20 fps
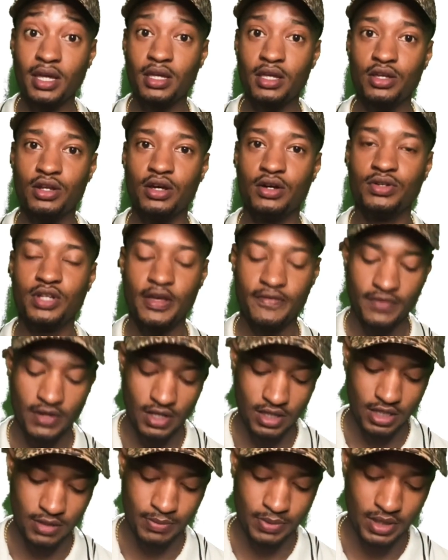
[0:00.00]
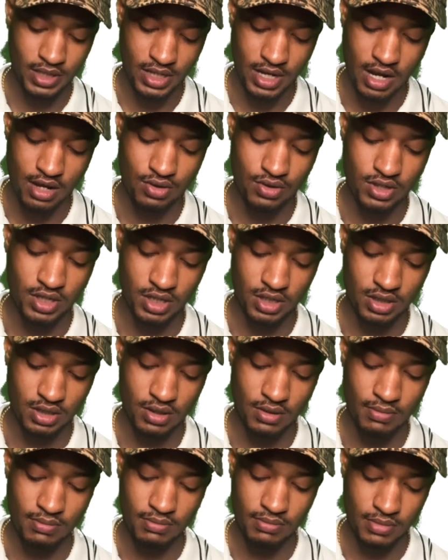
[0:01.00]
you know, definitely putting out good
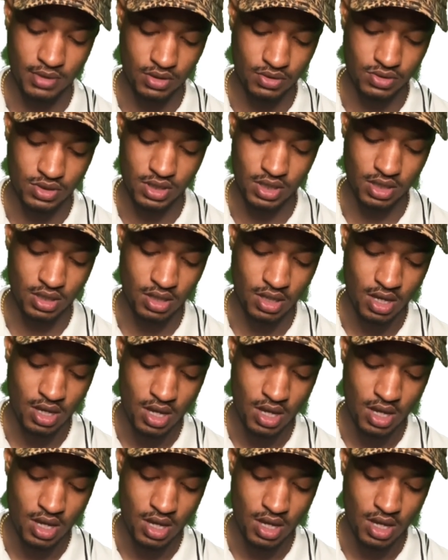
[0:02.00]
music.